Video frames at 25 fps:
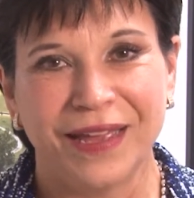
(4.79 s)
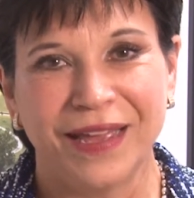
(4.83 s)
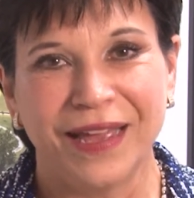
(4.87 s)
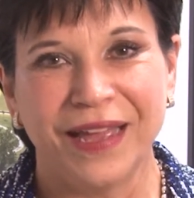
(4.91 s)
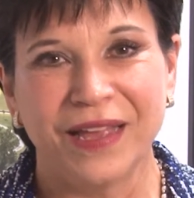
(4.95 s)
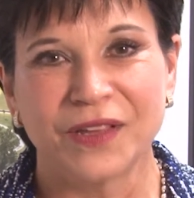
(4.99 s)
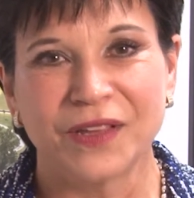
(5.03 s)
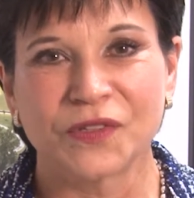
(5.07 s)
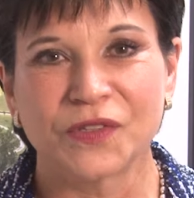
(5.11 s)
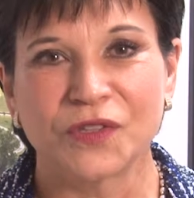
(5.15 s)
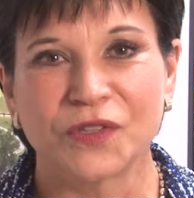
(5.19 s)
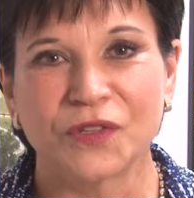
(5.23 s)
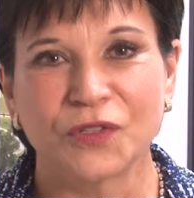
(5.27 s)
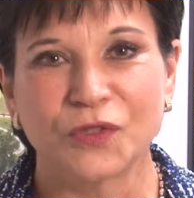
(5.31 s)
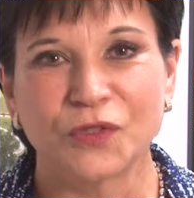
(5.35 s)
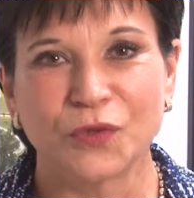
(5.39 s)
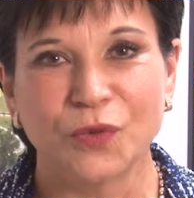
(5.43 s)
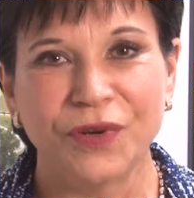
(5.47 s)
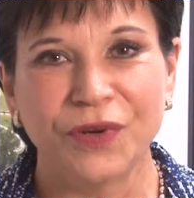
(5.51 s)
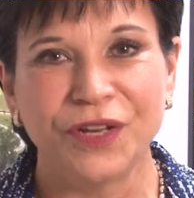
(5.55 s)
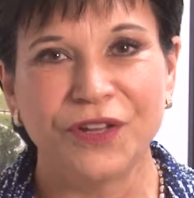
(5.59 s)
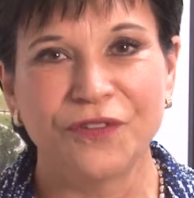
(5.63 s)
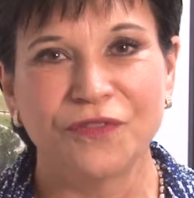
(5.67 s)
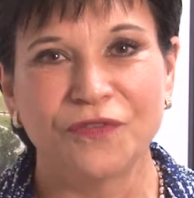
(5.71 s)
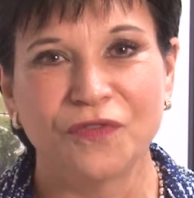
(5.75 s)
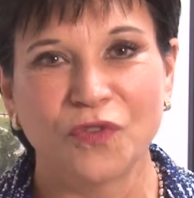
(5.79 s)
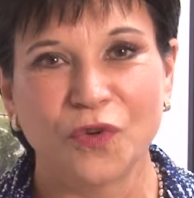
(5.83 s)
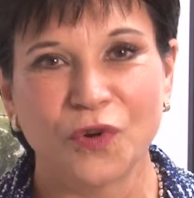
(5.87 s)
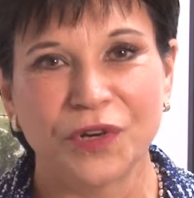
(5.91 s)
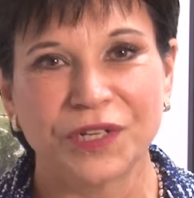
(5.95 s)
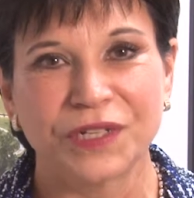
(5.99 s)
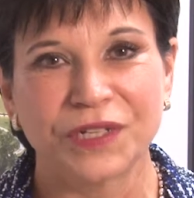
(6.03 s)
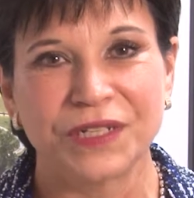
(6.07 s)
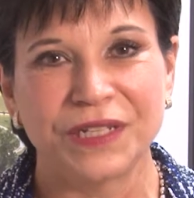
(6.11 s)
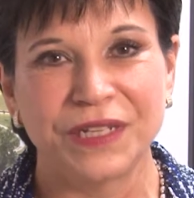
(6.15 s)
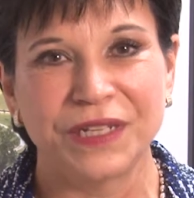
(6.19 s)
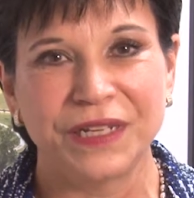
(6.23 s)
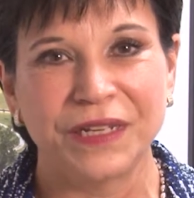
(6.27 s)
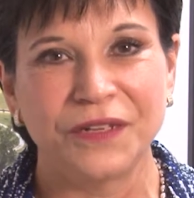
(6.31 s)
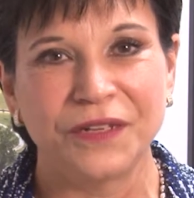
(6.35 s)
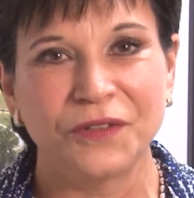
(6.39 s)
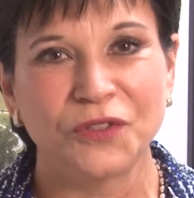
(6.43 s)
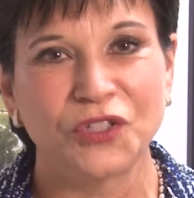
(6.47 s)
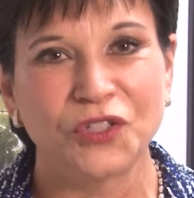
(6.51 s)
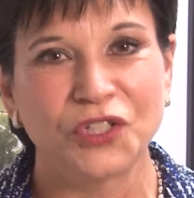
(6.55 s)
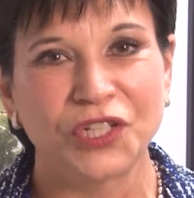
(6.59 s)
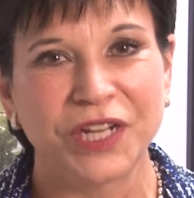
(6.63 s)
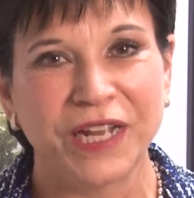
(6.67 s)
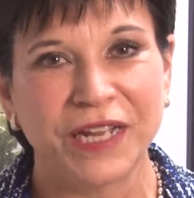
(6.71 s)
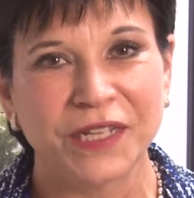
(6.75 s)
as the
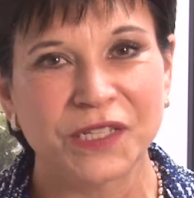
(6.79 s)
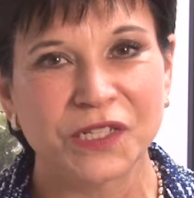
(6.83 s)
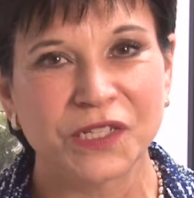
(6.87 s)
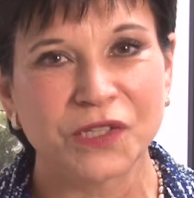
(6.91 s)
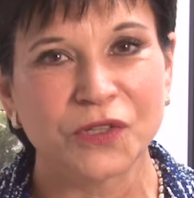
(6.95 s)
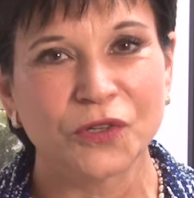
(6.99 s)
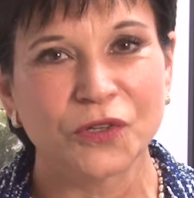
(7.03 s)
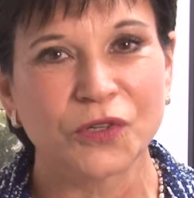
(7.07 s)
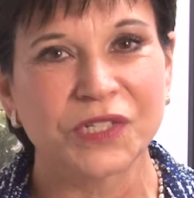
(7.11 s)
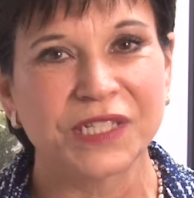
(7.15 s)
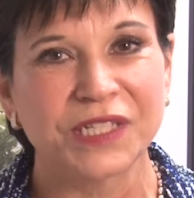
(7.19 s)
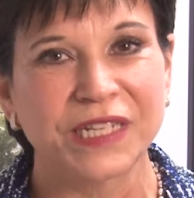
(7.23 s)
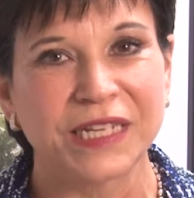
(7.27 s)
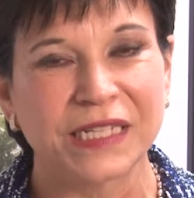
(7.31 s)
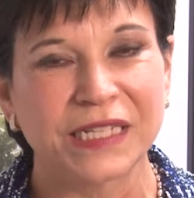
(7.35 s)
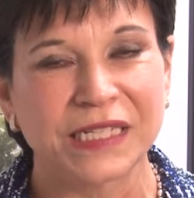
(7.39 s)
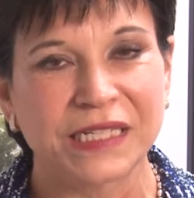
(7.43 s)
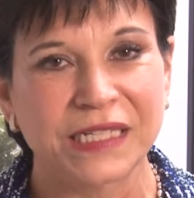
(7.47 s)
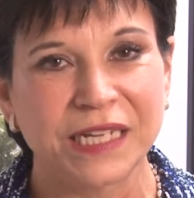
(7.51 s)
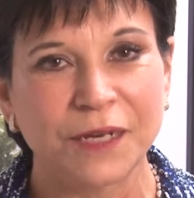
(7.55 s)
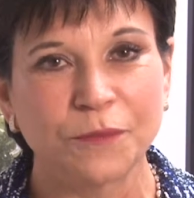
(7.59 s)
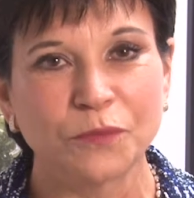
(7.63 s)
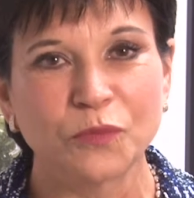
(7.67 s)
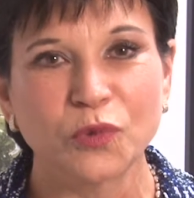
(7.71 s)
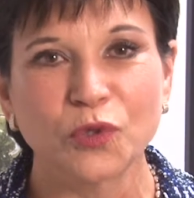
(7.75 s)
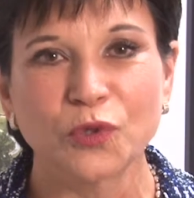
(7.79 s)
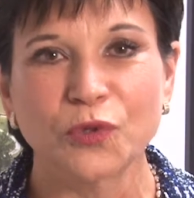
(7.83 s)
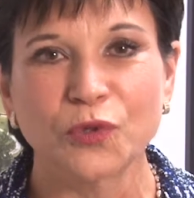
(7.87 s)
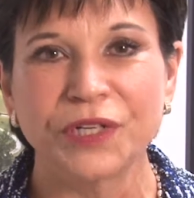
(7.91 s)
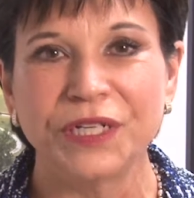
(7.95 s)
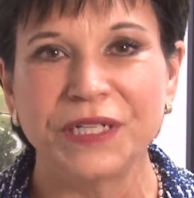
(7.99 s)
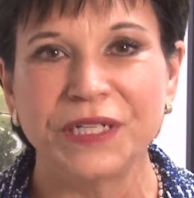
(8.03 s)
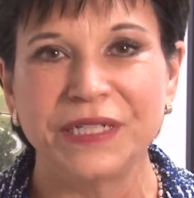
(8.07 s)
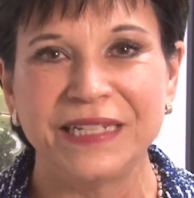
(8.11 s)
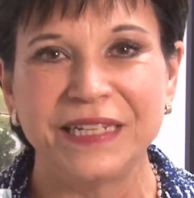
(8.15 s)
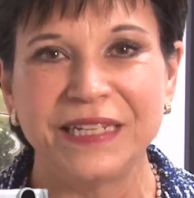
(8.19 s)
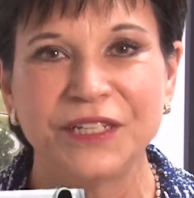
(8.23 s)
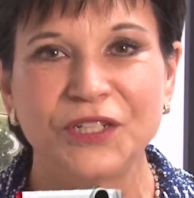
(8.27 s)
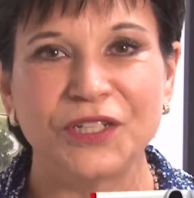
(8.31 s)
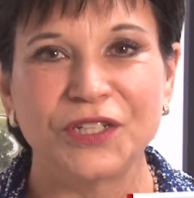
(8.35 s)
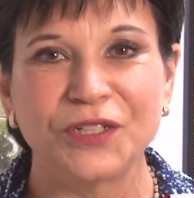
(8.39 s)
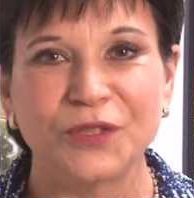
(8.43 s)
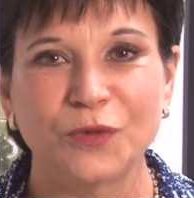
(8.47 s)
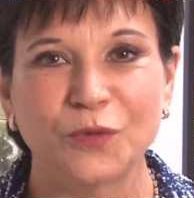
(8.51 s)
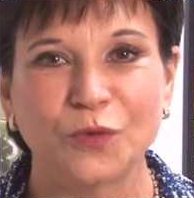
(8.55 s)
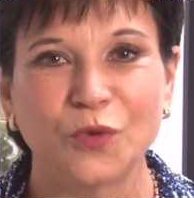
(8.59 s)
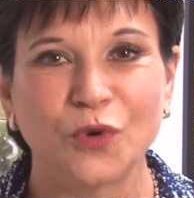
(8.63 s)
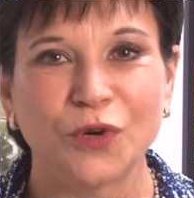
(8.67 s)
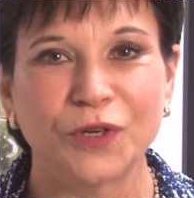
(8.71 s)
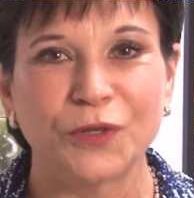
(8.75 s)
2014 Chancellor's Exemplary Teaching
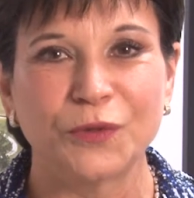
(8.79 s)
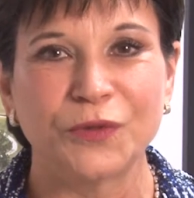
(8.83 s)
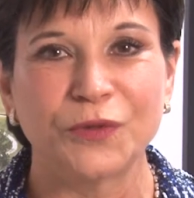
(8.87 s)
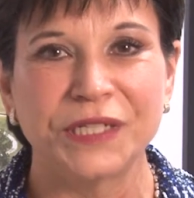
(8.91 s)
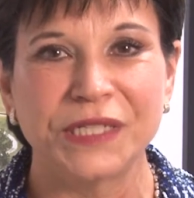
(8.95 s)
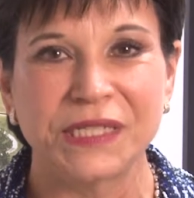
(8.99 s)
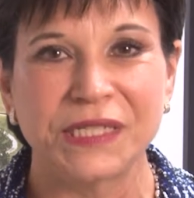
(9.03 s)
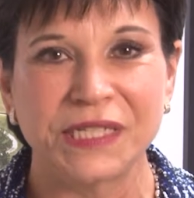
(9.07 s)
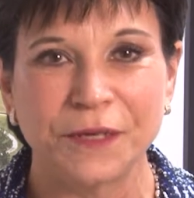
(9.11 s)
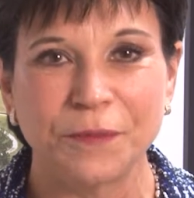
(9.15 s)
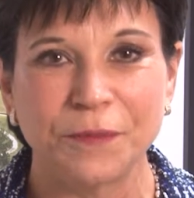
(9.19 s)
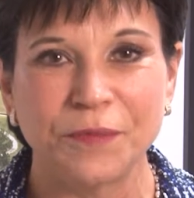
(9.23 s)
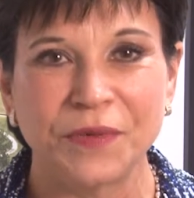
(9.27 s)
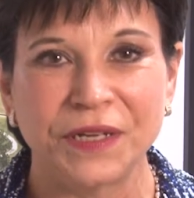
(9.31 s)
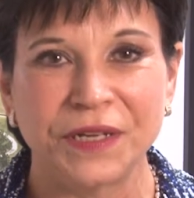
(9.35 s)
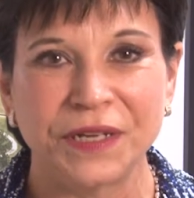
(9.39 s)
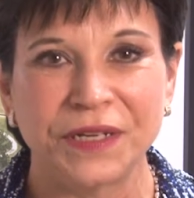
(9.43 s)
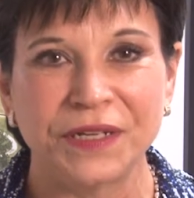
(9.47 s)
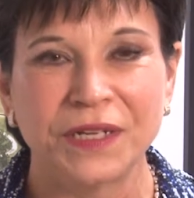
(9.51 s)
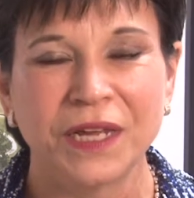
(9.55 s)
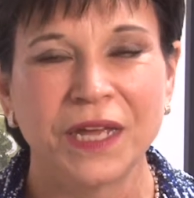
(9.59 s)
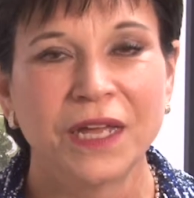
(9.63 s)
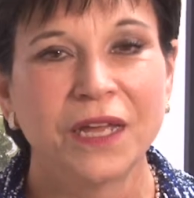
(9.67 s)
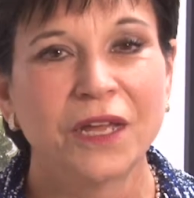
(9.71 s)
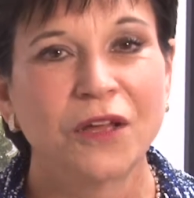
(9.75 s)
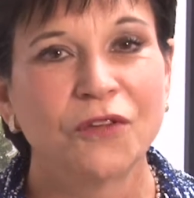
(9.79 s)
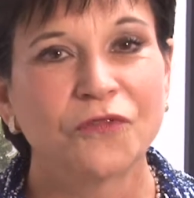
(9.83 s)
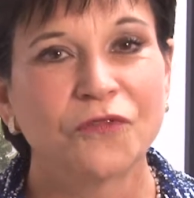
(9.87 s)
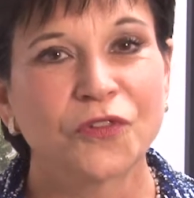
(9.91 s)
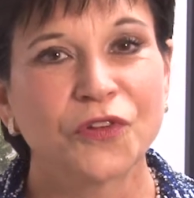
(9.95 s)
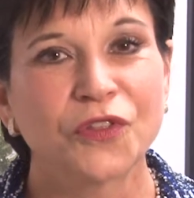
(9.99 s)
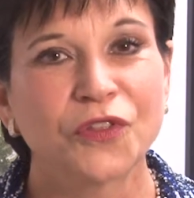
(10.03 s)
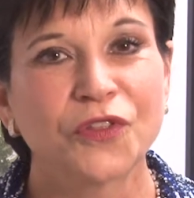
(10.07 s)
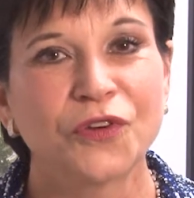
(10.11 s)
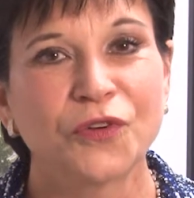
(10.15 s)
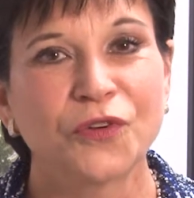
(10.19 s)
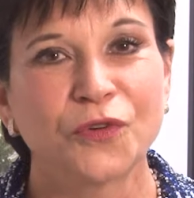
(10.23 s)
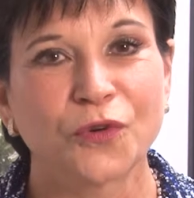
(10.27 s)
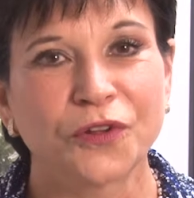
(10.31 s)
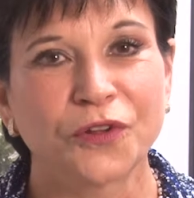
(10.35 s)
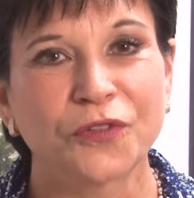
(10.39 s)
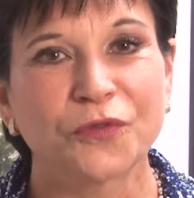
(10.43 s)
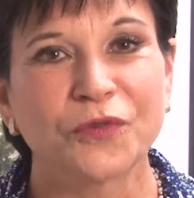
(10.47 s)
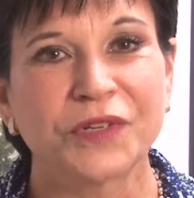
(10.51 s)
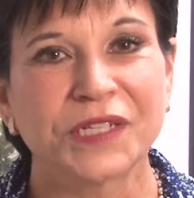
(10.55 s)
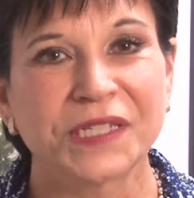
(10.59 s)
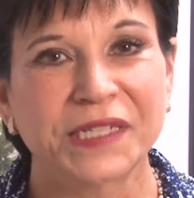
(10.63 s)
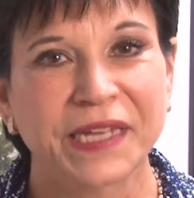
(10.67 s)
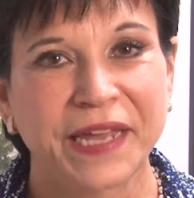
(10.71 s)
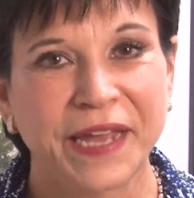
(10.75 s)
Award recipient for the
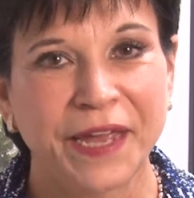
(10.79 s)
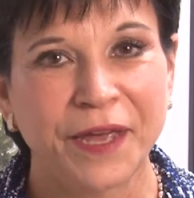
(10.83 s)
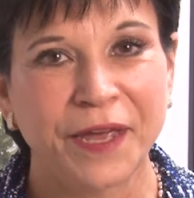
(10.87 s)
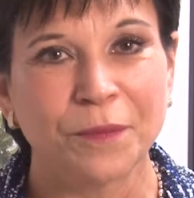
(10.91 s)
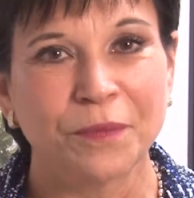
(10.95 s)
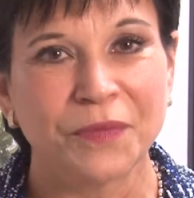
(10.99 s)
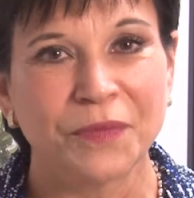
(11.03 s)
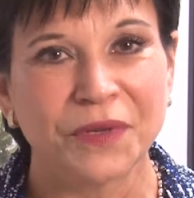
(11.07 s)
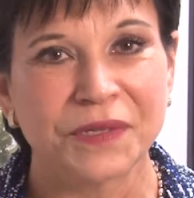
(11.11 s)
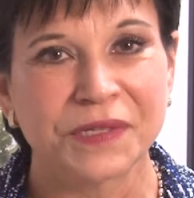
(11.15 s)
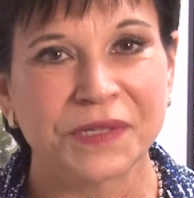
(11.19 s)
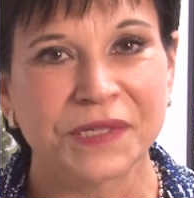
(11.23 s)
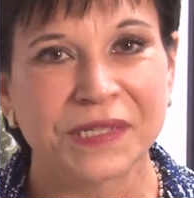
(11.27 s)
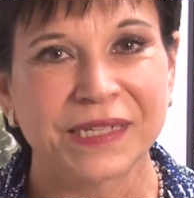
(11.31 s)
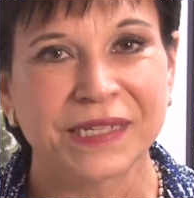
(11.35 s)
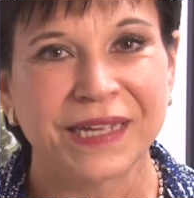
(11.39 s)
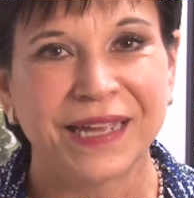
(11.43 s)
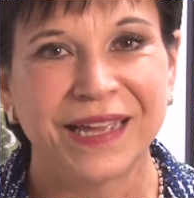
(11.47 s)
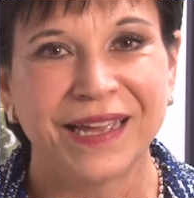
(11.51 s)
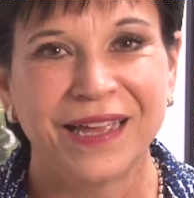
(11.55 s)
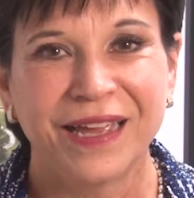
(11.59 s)
Northwest Campus.